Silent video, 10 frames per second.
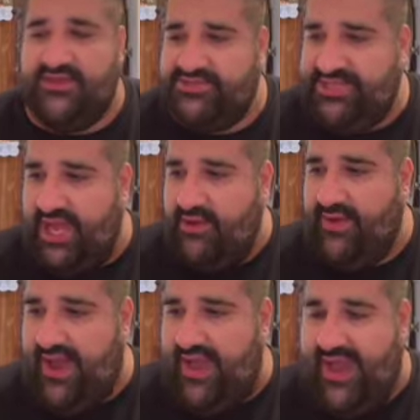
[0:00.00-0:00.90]

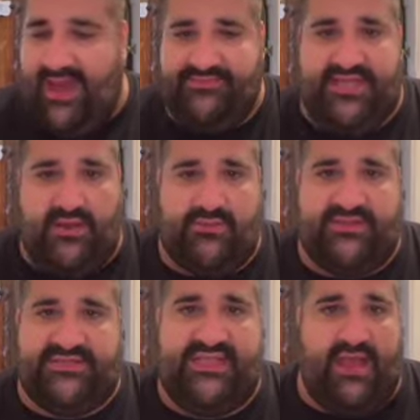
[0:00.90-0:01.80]
So, I'm done
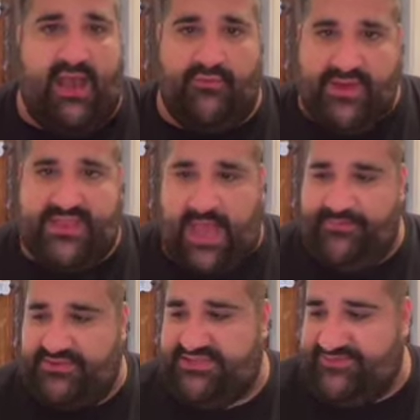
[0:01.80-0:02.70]
with the recap
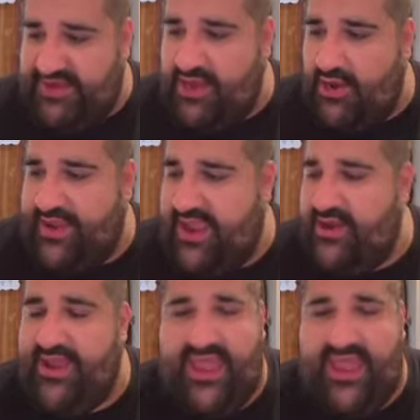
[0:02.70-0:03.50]
of this video here.